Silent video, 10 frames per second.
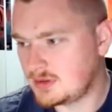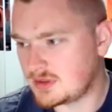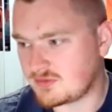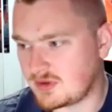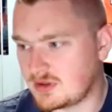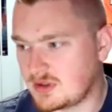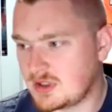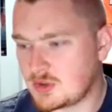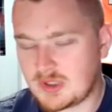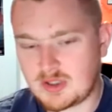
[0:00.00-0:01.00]
That's fair.
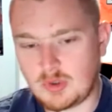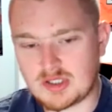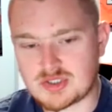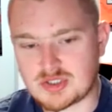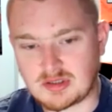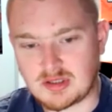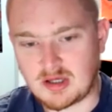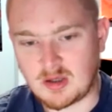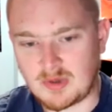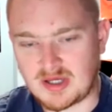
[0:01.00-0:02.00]
Quick question.
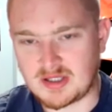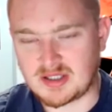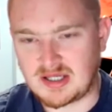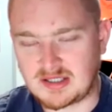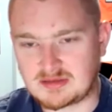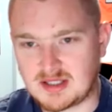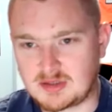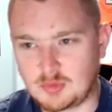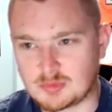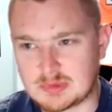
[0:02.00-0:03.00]
I
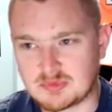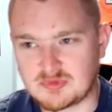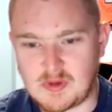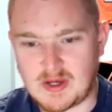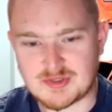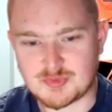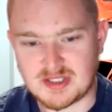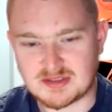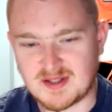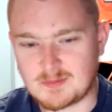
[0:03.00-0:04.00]
don't remember if you
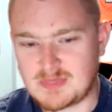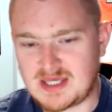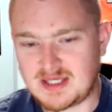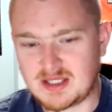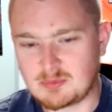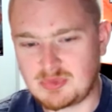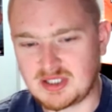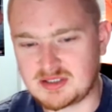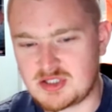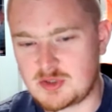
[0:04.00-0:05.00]
actually ended up making a
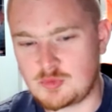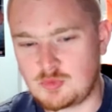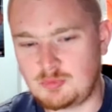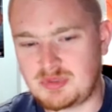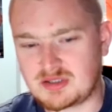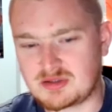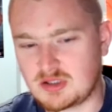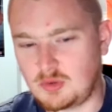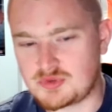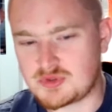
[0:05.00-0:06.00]
pick. Did you pick the
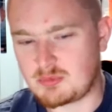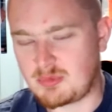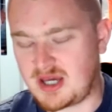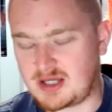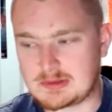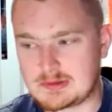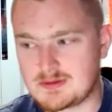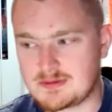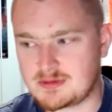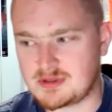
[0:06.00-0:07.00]
Colts or the
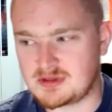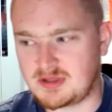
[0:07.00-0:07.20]
Packers in the